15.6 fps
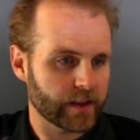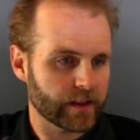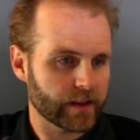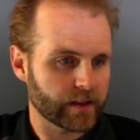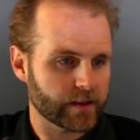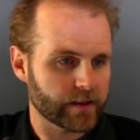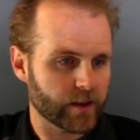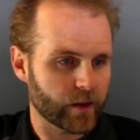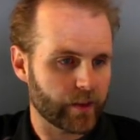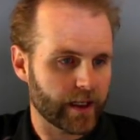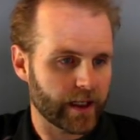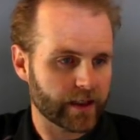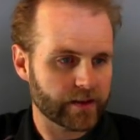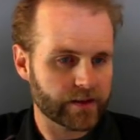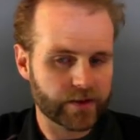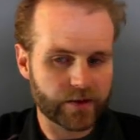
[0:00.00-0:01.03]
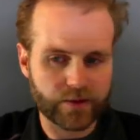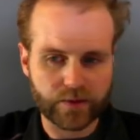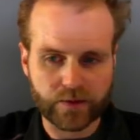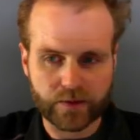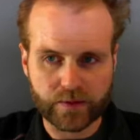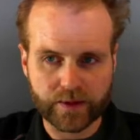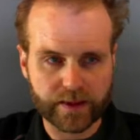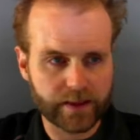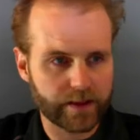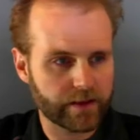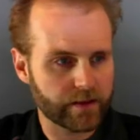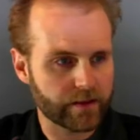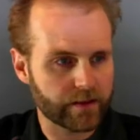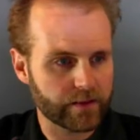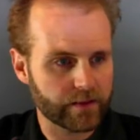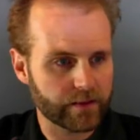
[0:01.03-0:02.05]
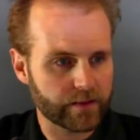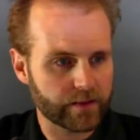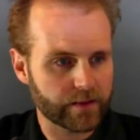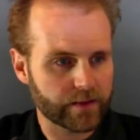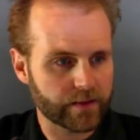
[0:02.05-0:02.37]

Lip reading: Let's go back to here